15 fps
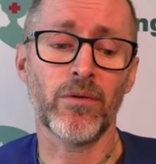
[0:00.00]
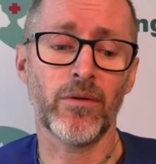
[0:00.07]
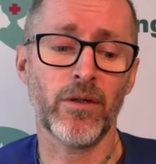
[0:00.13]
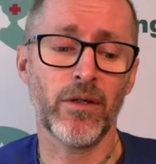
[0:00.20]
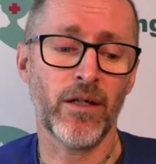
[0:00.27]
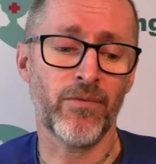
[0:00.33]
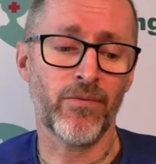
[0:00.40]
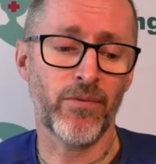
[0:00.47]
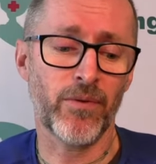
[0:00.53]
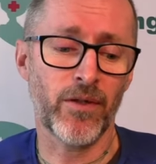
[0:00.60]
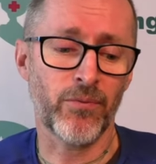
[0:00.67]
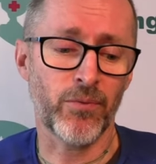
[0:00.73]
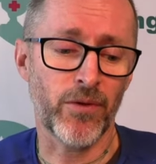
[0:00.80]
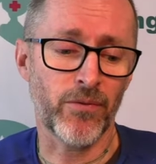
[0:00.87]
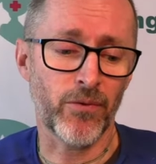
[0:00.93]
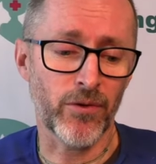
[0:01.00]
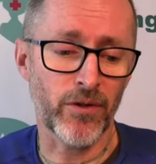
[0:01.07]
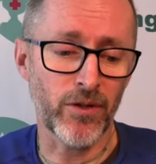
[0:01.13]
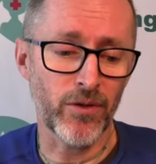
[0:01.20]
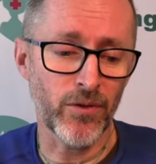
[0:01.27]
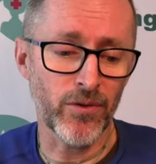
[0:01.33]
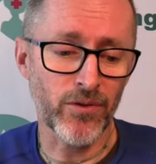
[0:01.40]
if we've already
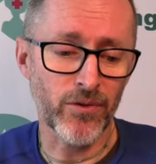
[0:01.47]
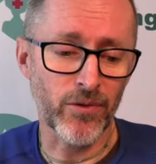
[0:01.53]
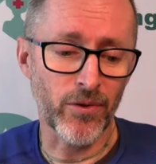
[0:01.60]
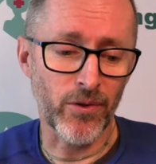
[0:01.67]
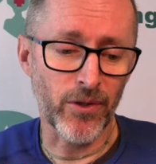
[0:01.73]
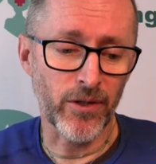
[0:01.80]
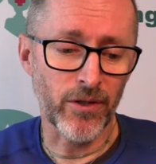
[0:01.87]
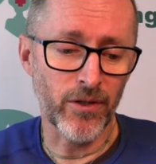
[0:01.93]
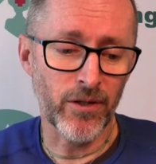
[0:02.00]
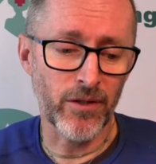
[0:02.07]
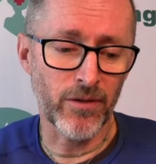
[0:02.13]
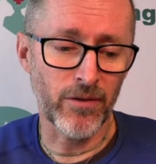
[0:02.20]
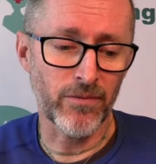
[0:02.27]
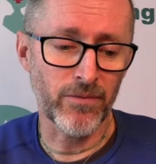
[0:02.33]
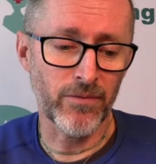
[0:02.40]
used all the kind of